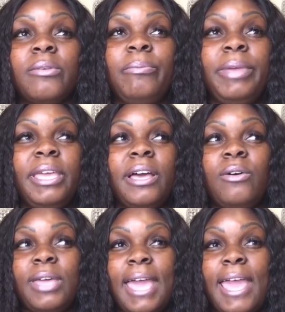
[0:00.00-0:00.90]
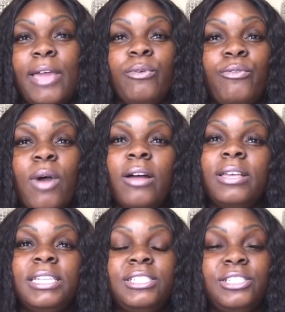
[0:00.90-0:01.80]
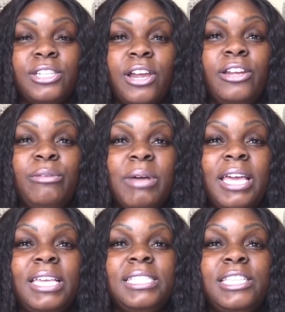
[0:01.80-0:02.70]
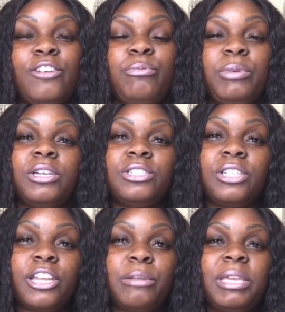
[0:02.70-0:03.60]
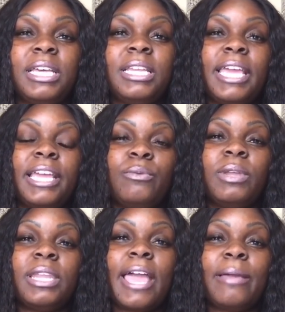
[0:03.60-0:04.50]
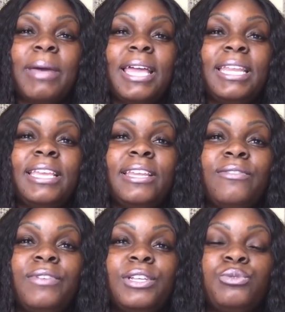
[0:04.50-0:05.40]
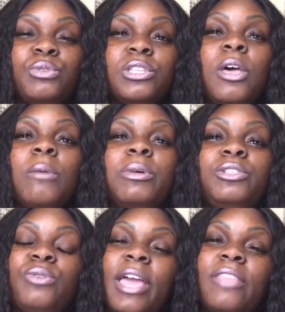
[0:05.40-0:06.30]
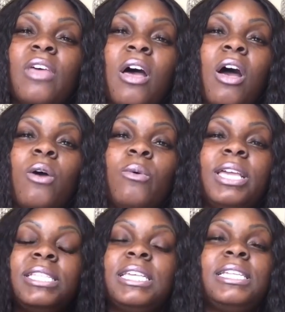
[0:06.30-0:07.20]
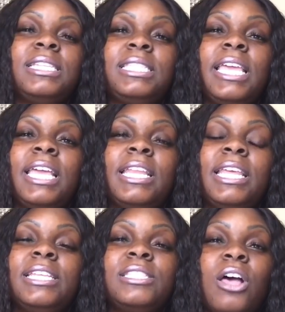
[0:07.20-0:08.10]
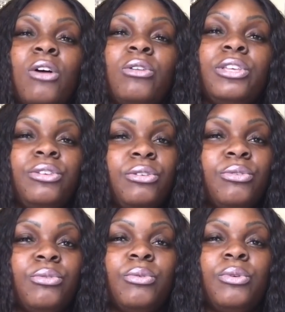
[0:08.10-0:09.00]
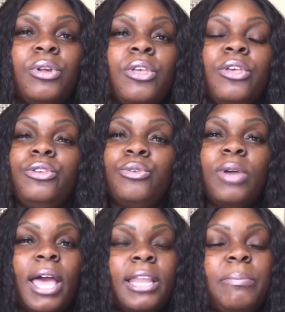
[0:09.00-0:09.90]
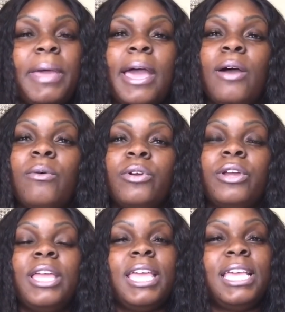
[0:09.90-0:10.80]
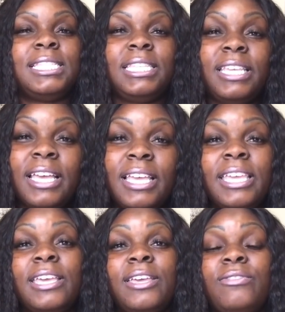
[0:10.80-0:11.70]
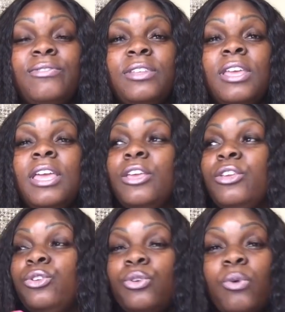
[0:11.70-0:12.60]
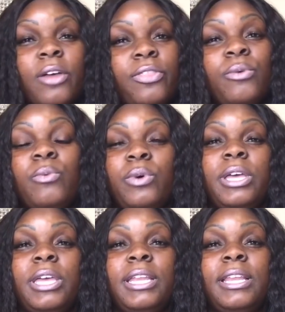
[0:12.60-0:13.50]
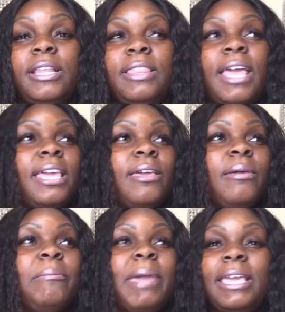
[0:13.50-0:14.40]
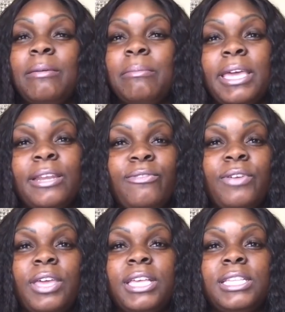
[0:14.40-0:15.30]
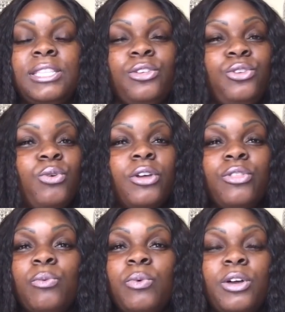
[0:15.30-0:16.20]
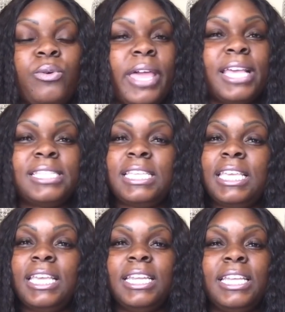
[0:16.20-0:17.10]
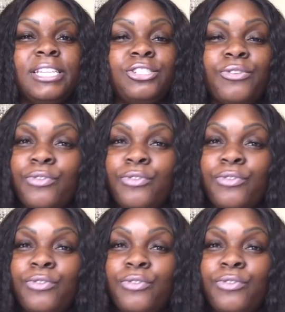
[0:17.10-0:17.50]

Be okay with walking this journey by yourself because you're going to be connected with like minded individuals, but you have to always understand that it's only you. You got the power, it's your gift. You are the one that can make it manifest. You're the one who has the key to get your